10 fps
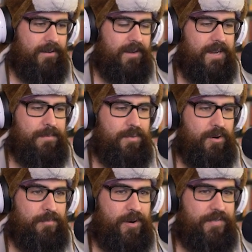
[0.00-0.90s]
Oh, hey,
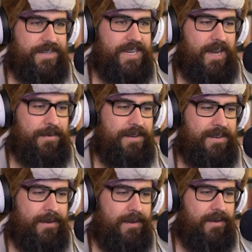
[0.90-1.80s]
bro. Perfect timing.
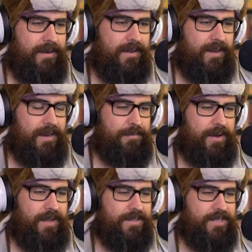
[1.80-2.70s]
Gotta
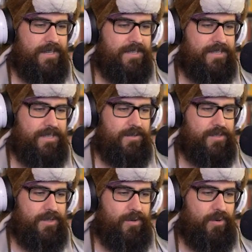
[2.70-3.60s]
apologize to you,
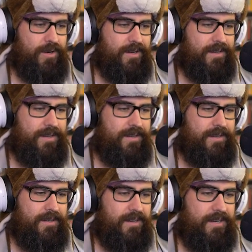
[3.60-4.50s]
too. Well,
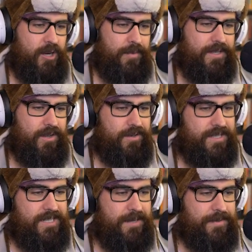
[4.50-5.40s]
he told me he was going
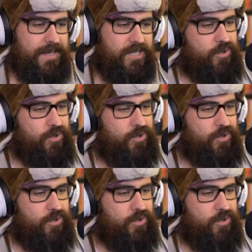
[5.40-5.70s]
to skip today's